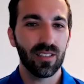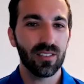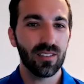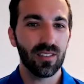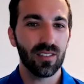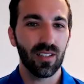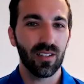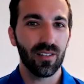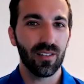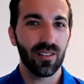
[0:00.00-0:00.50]
this
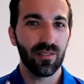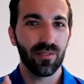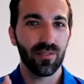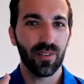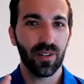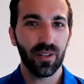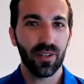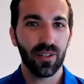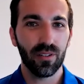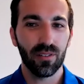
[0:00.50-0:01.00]
is
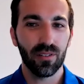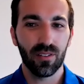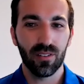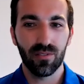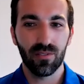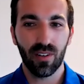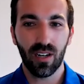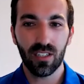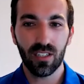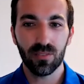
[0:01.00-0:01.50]
very good
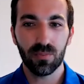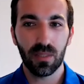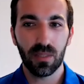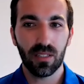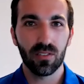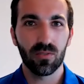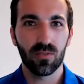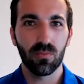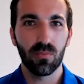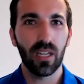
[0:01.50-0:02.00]
advice,
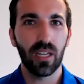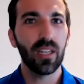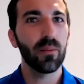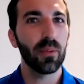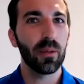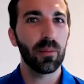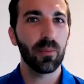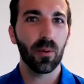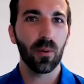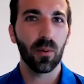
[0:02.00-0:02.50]
because many
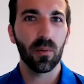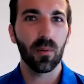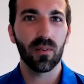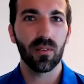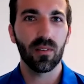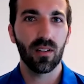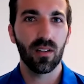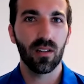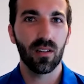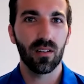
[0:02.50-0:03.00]

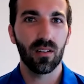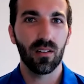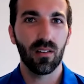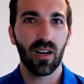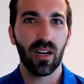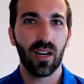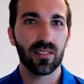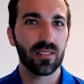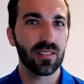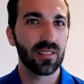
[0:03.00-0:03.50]
people
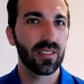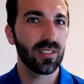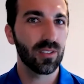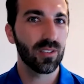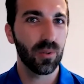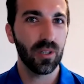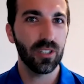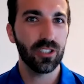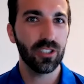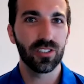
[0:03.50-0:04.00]
ask these
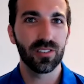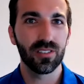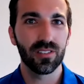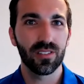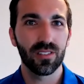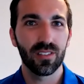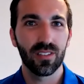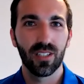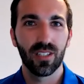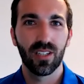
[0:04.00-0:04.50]

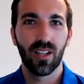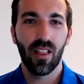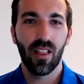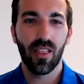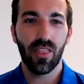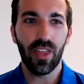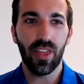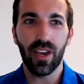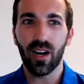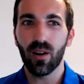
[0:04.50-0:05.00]
questions.
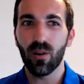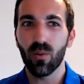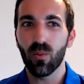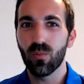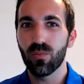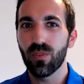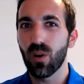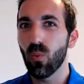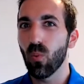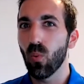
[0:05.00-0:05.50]
They
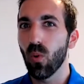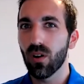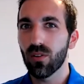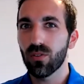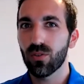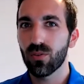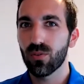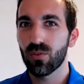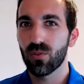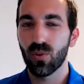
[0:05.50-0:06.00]

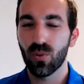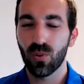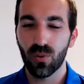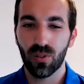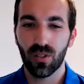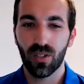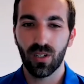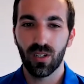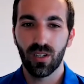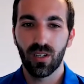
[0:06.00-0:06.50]
want to
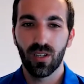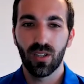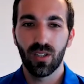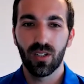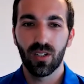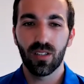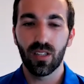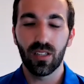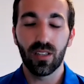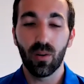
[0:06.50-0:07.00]
talk,
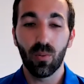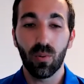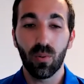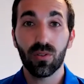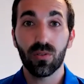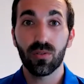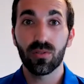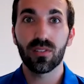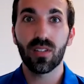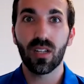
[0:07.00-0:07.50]
they
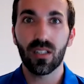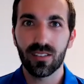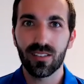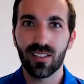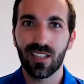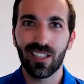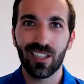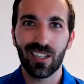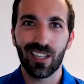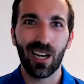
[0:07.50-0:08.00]
want to start
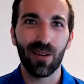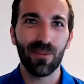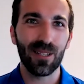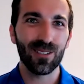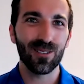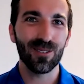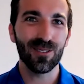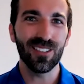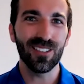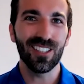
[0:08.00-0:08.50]
selling on
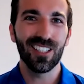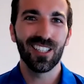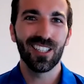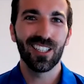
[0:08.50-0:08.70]
Amazon,